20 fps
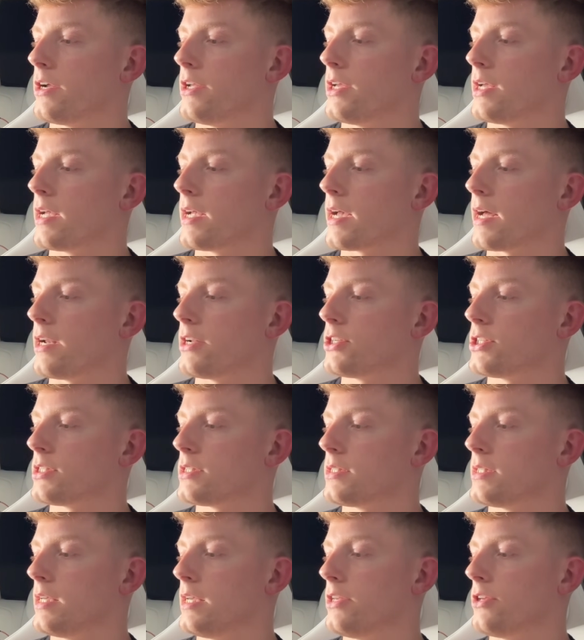You can kind of
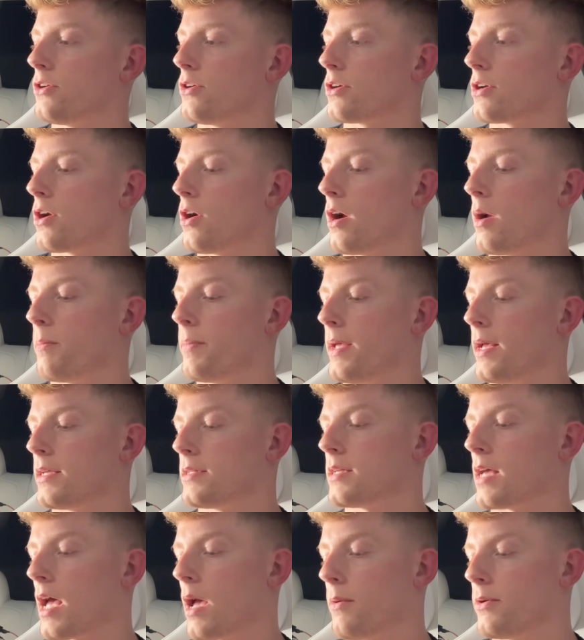just see your current
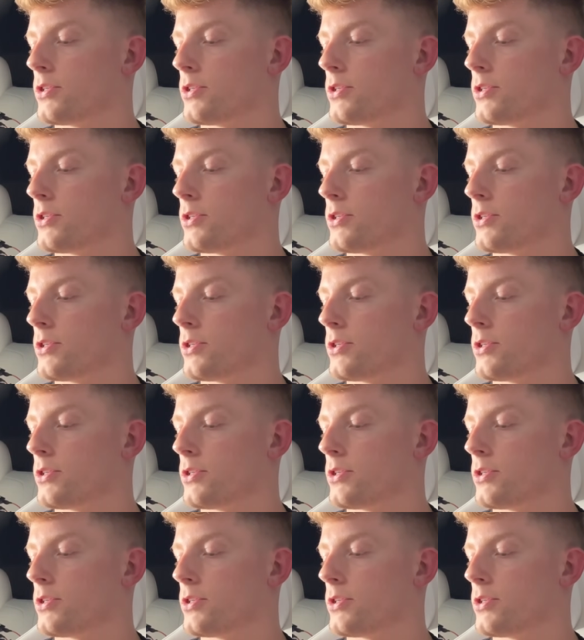PSI,